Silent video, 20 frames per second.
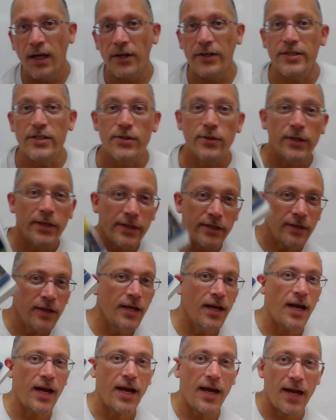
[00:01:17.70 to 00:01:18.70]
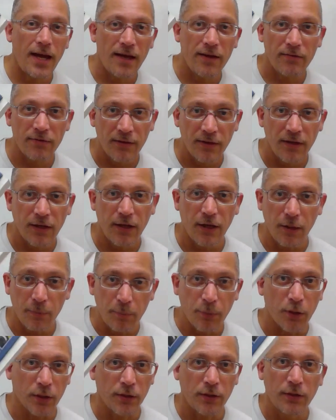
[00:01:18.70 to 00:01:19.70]
Alright, so here I have a
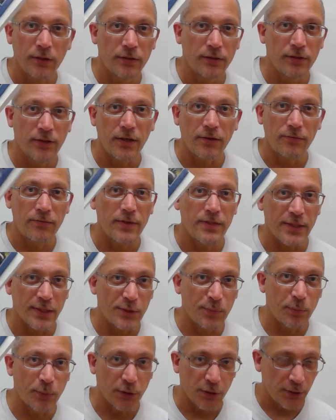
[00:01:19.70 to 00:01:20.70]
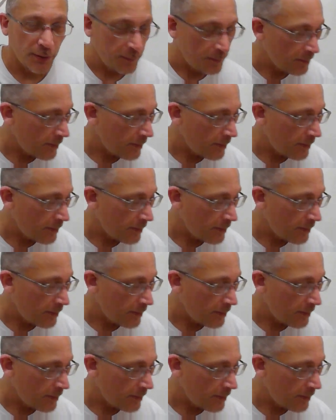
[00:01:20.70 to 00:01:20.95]
book, a physics book,